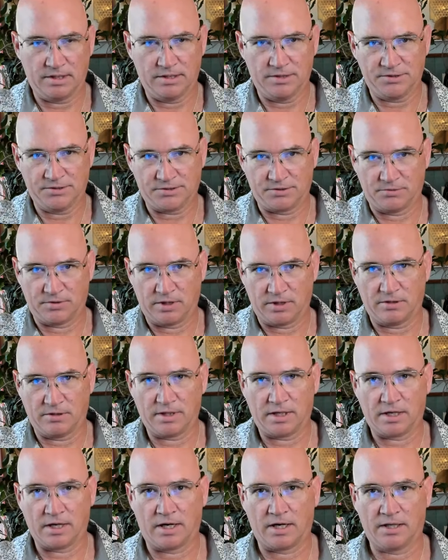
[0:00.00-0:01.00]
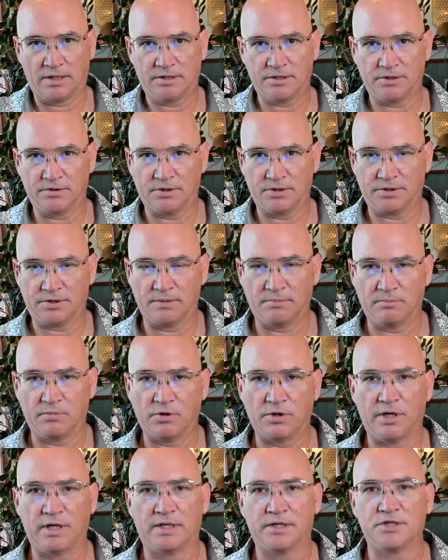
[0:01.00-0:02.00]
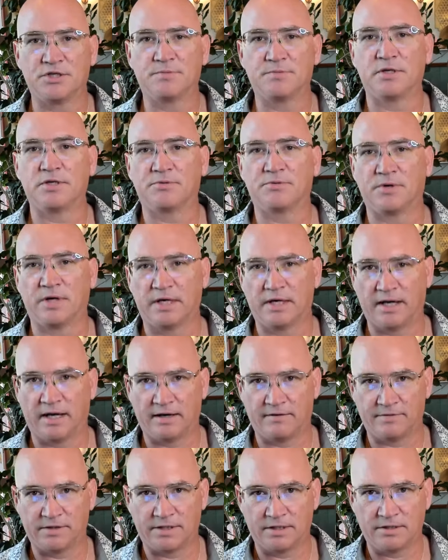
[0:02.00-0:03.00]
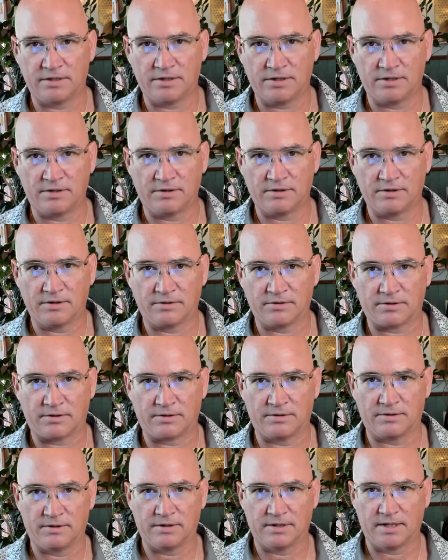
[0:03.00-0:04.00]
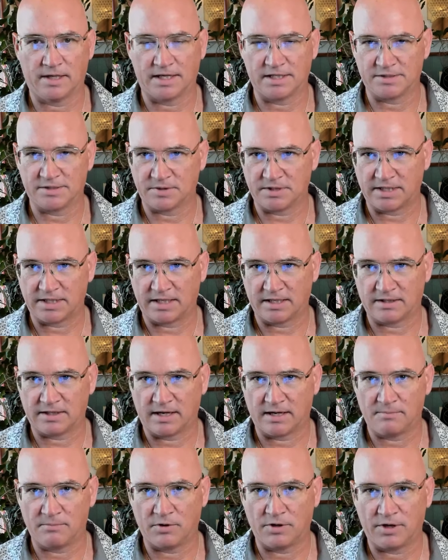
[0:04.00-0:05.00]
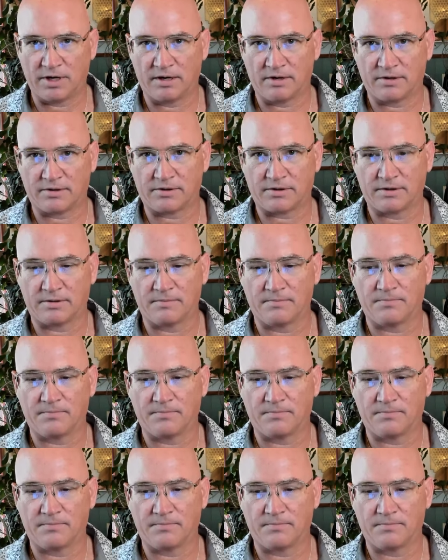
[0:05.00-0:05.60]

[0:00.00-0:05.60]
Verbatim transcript: So we are the conduit, the bridge between heaven and earth as we take that breath.